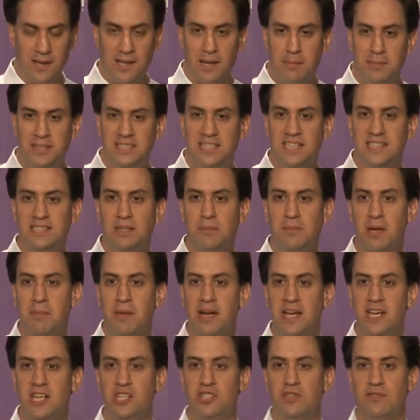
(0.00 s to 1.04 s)
Let me say something
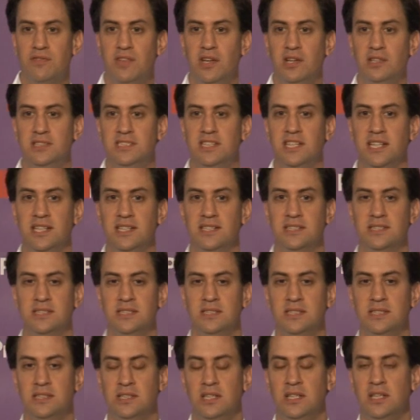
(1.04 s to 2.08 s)
about each of those things.
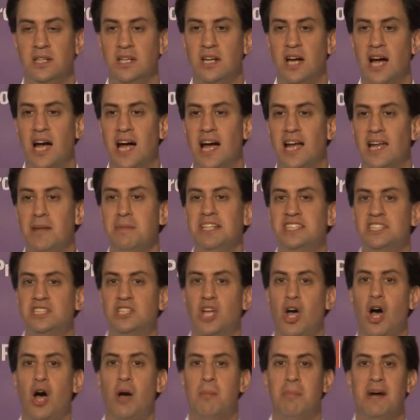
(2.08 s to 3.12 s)
Let me
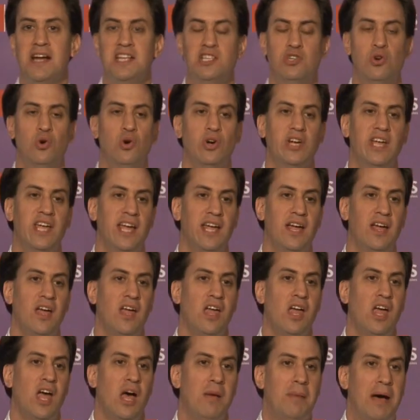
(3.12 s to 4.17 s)
start by talking
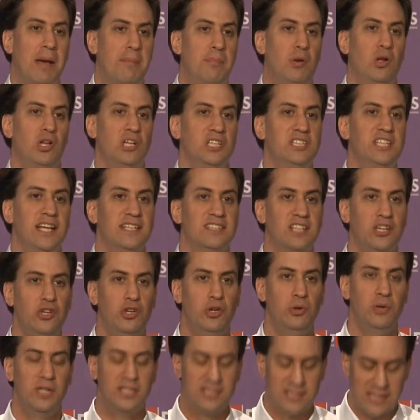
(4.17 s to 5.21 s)
about politics and
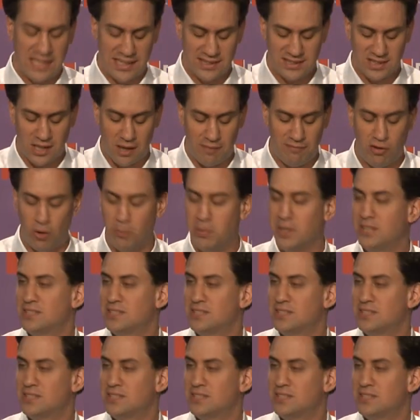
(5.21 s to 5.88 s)
who it stands up for,